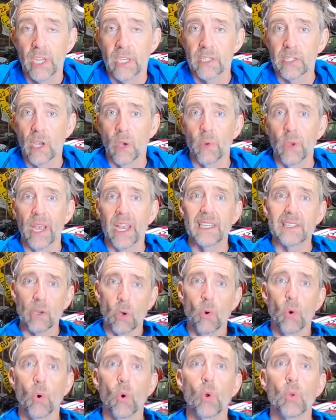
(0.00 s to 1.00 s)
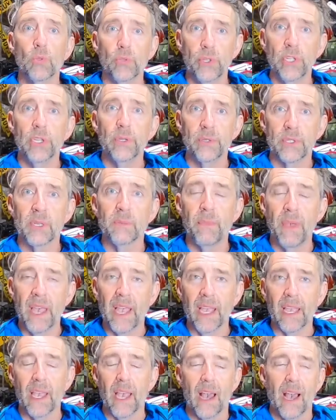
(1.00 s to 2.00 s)
So it's all new to
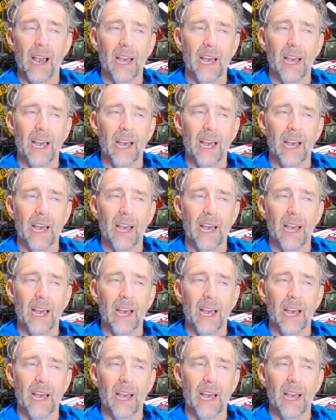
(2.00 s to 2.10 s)
me,